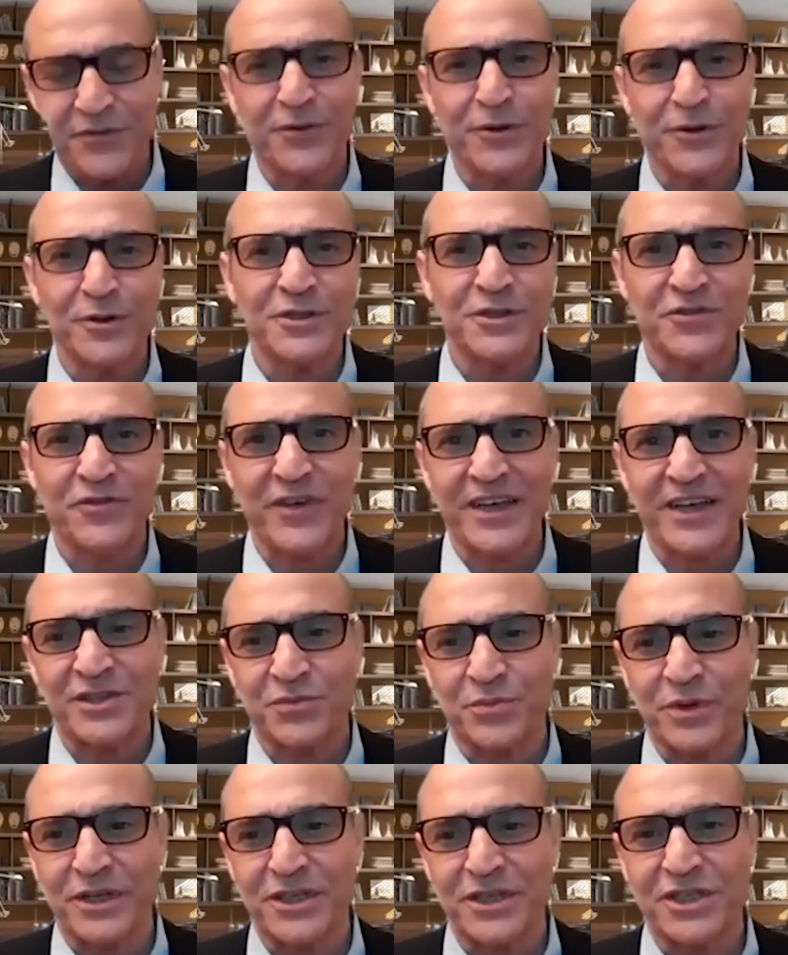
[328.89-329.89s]
The first
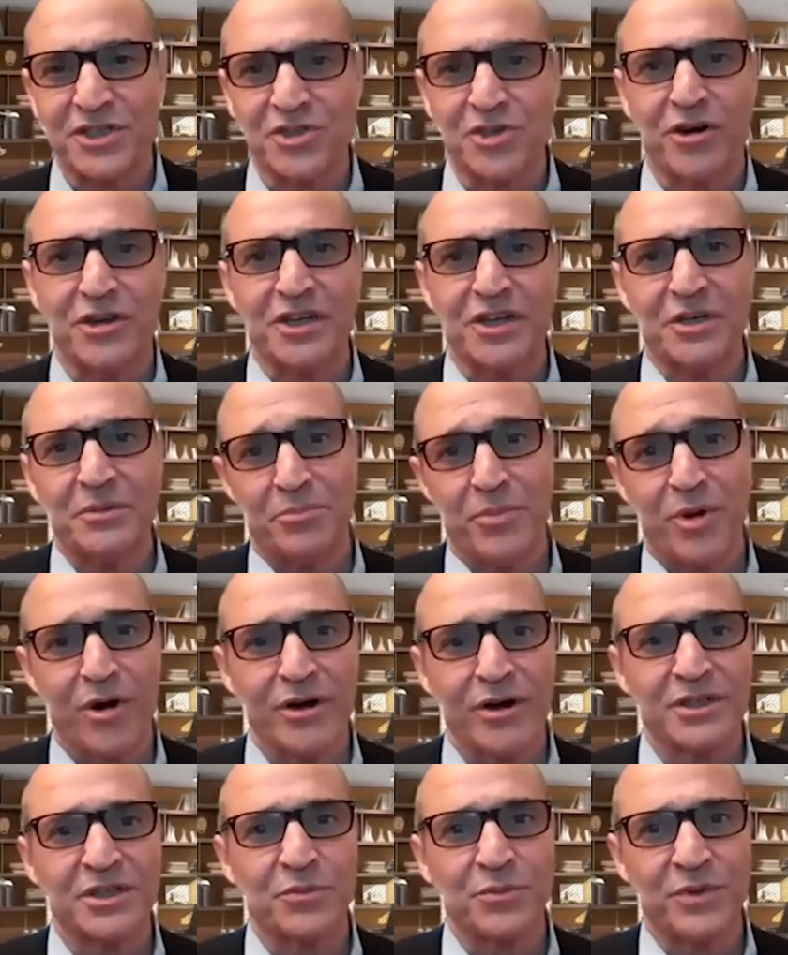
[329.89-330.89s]
phase really started in
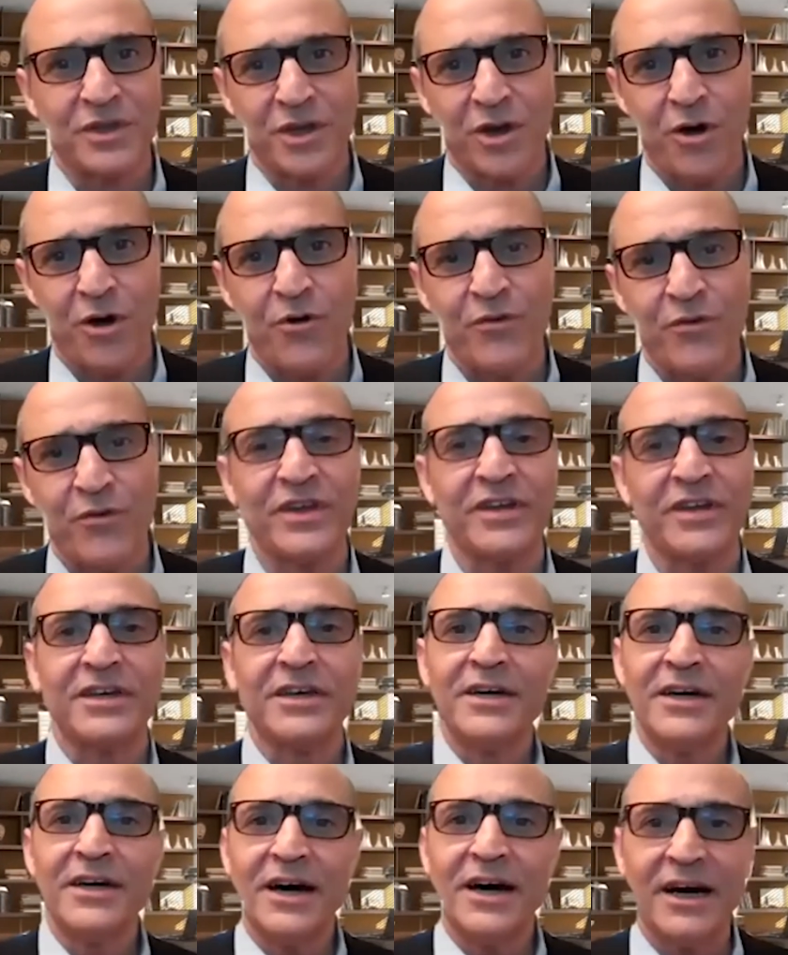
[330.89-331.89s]
March with
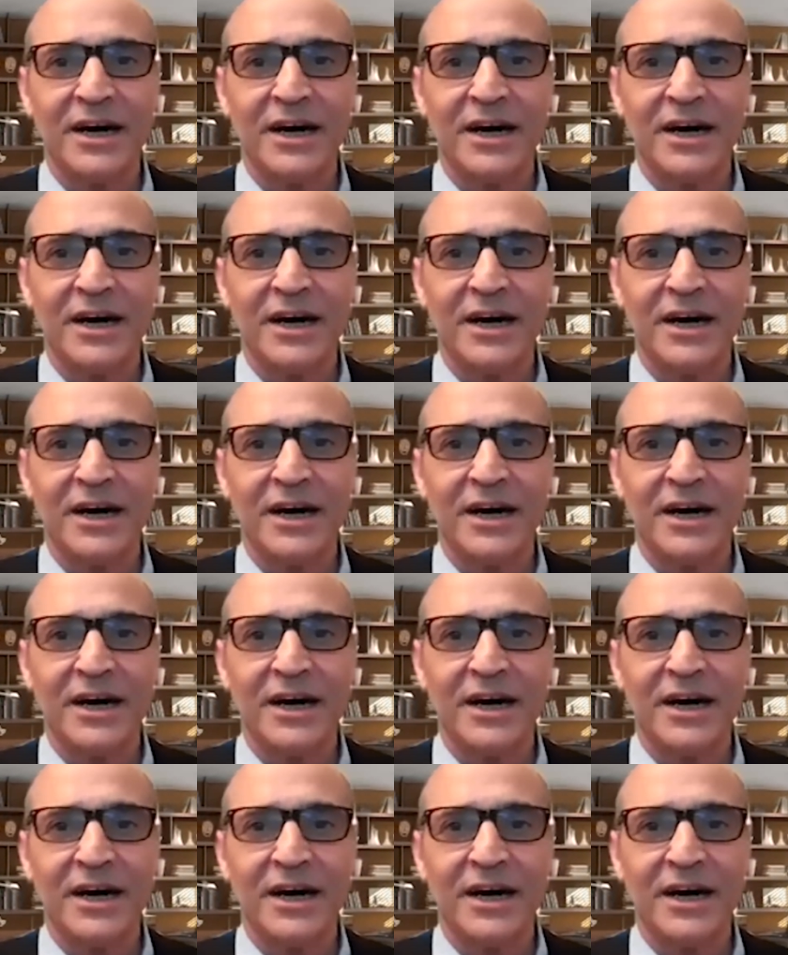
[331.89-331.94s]
COVID